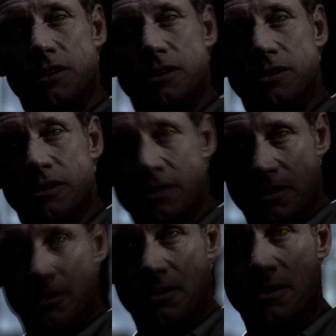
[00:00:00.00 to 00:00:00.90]
You know the
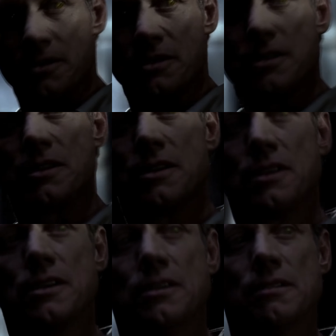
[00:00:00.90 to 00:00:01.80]
truth,
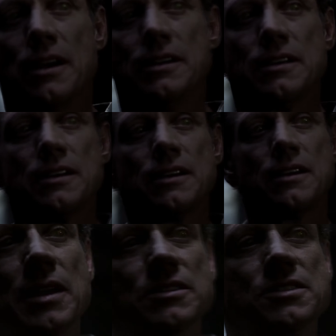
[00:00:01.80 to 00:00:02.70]
right?
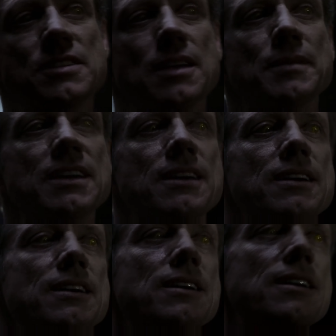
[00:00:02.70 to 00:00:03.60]
About Sammy,
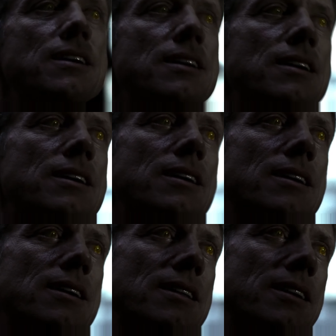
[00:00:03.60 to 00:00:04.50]

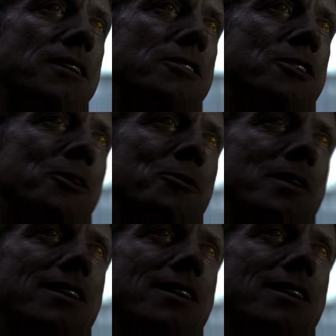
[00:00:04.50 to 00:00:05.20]
the other children.